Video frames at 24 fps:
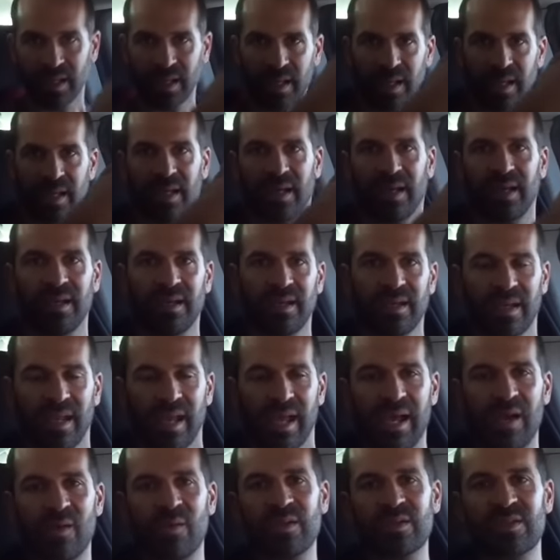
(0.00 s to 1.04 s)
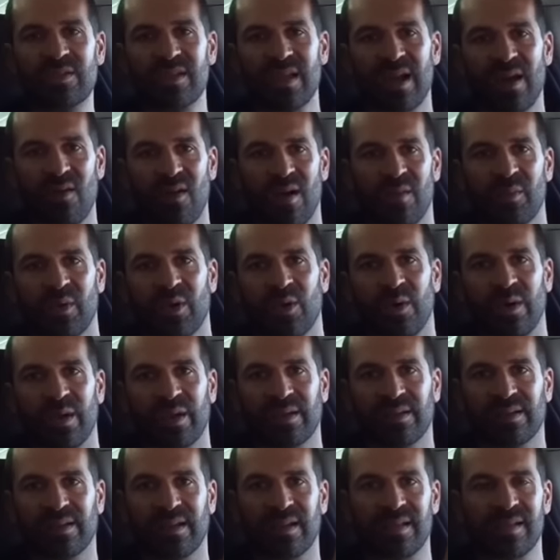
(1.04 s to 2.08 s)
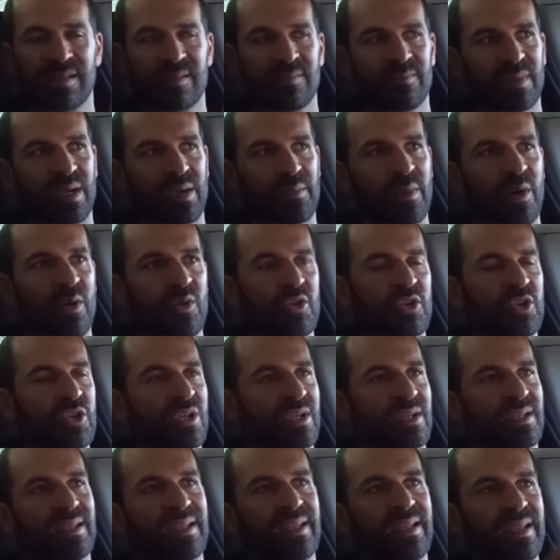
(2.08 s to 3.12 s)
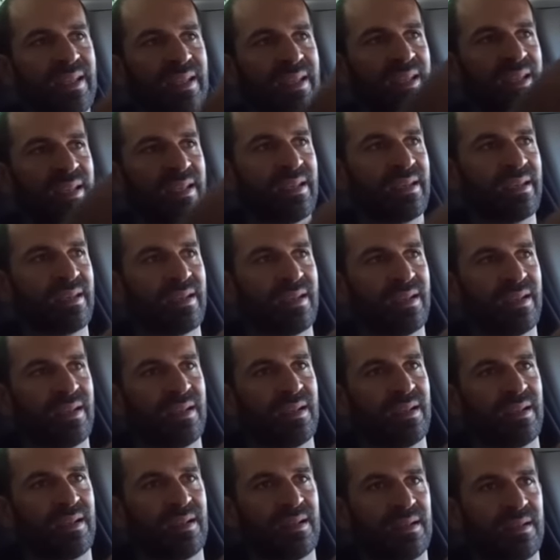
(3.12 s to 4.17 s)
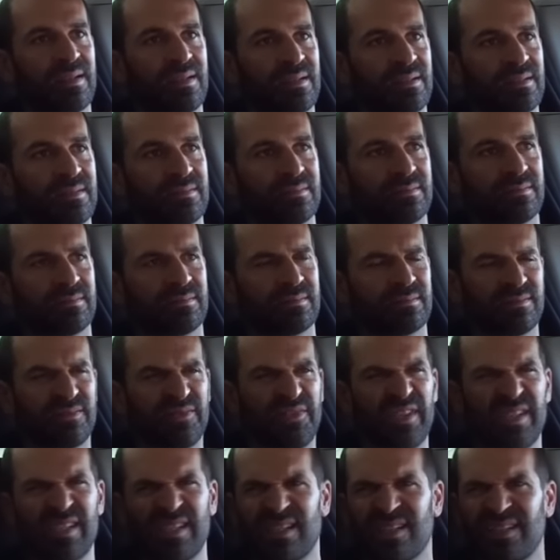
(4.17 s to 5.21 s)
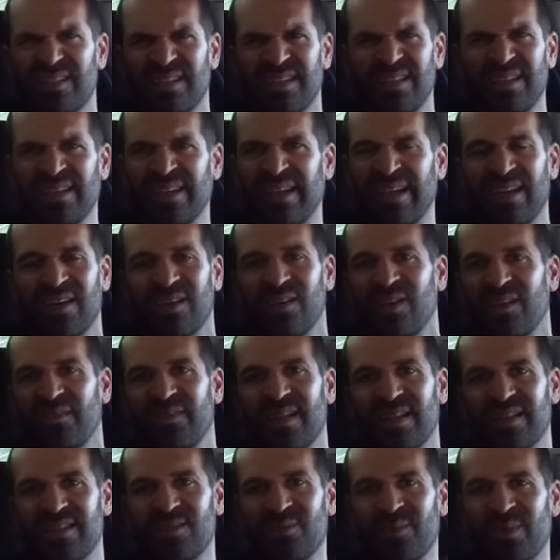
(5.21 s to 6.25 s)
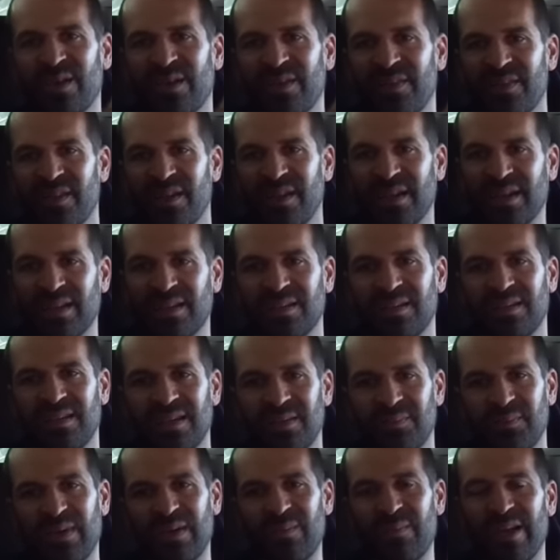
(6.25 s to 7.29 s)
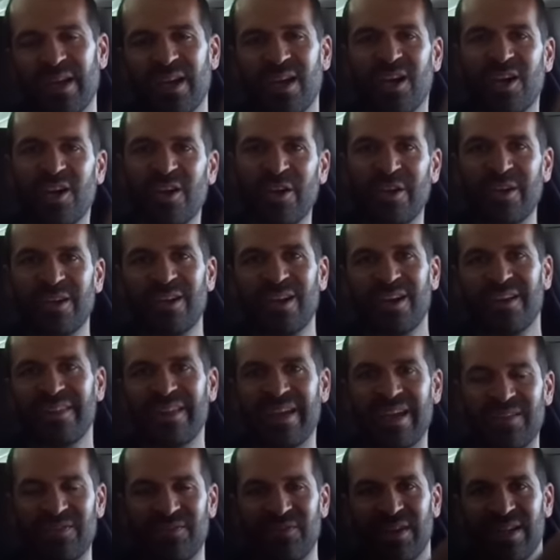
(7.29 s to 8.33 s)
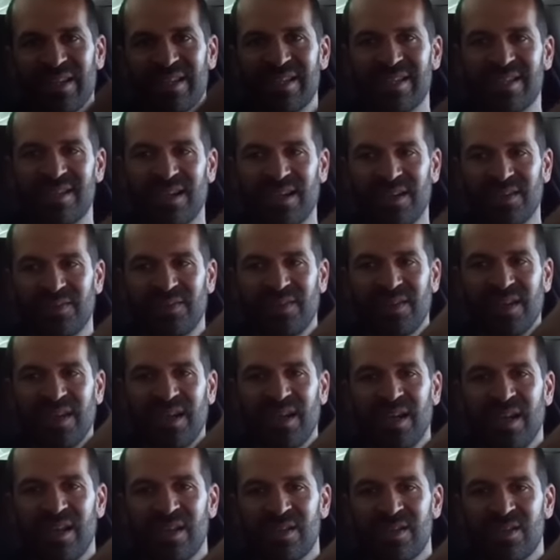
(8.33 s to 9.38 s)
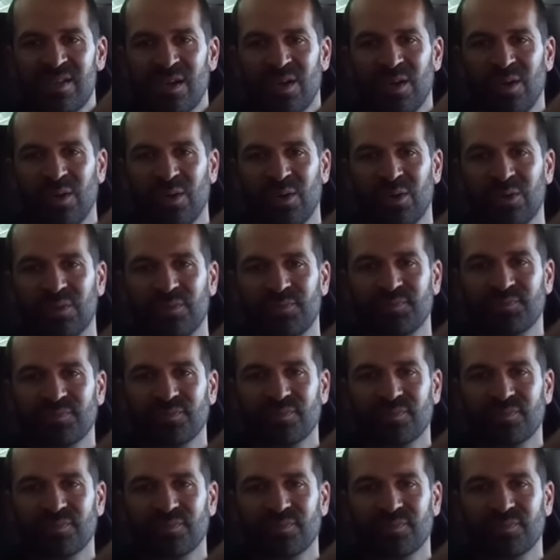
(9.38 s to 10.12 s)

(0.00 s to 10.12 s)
and how it's how I'm going uh, emotionally and physically I don't know if that's a real thing but my heart and all that fun stuff so